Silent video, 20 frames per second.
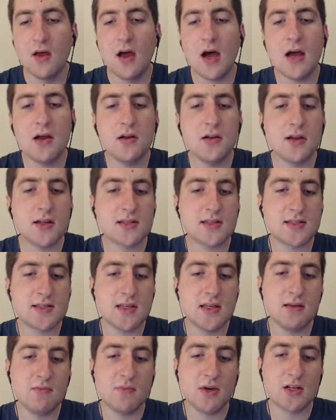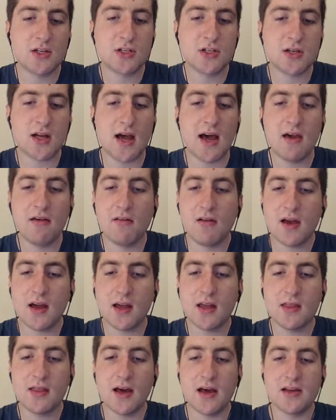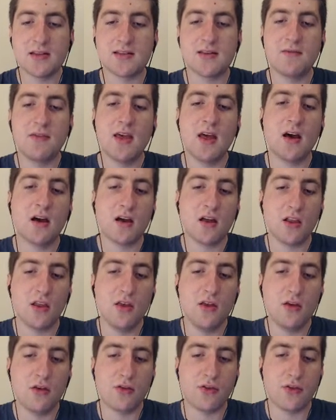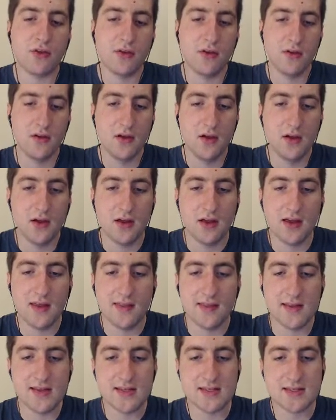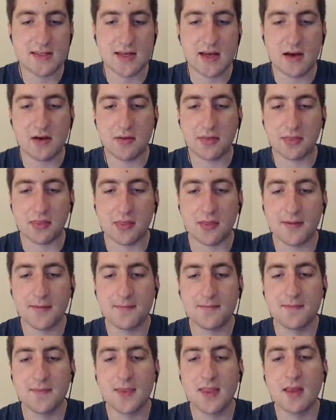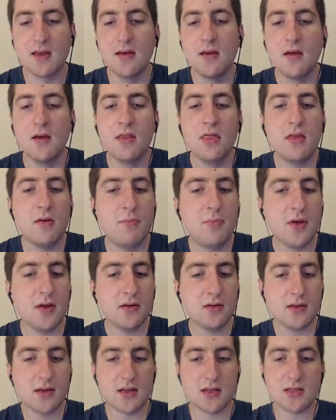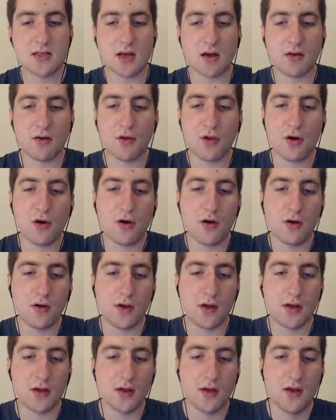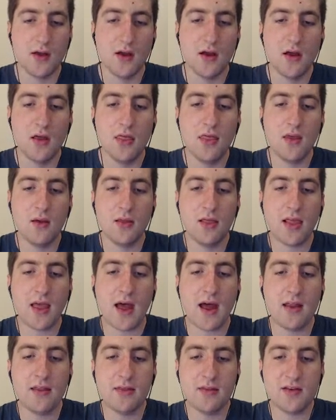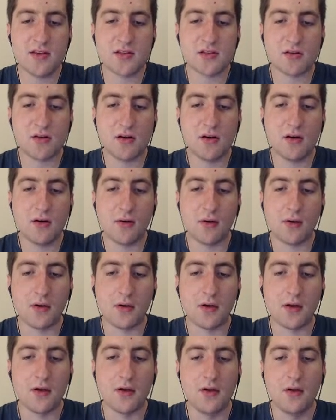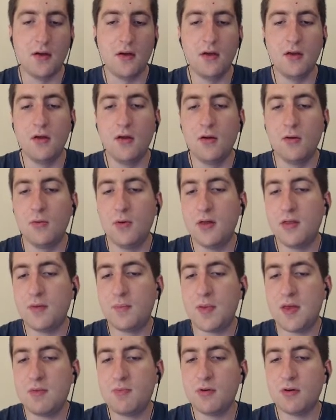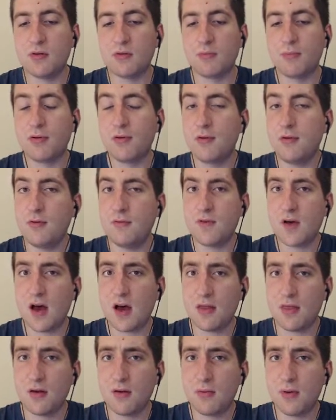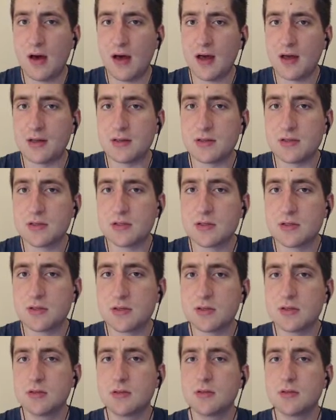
I do not see much I recognize of the Achlith in this town. The buildings are wrong. The land is wrong. Will the people prove otherwise?